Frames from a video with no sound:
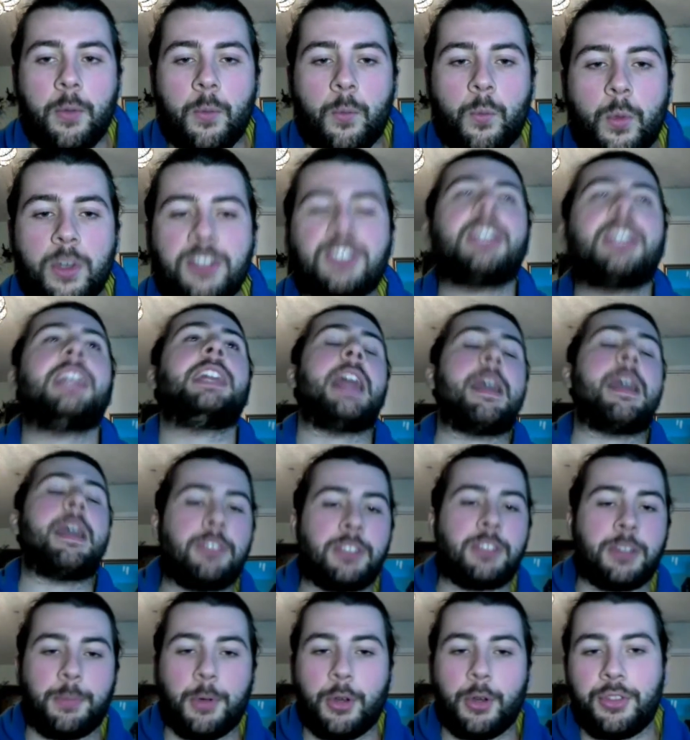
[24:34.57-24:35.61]
was it
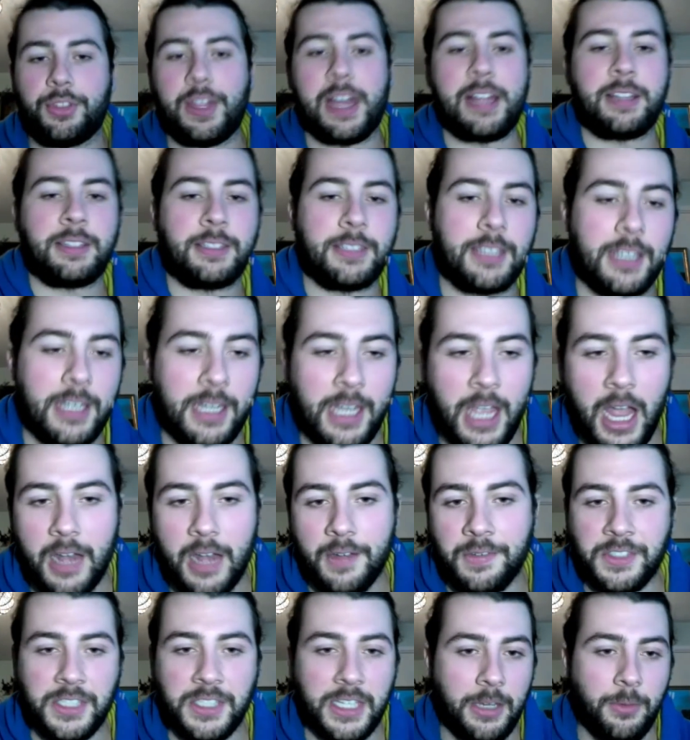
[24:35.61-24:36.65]
inevitable that
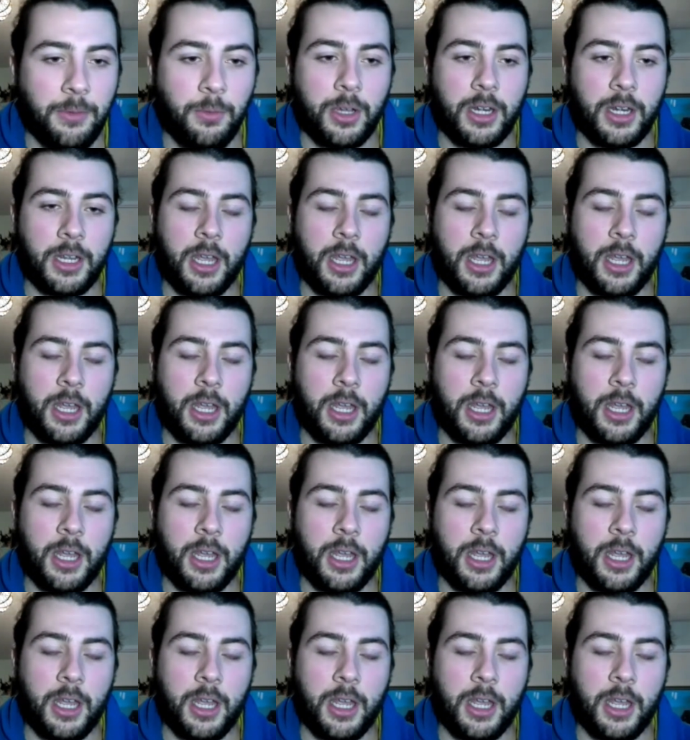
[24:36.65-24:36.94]
Cardiff City were going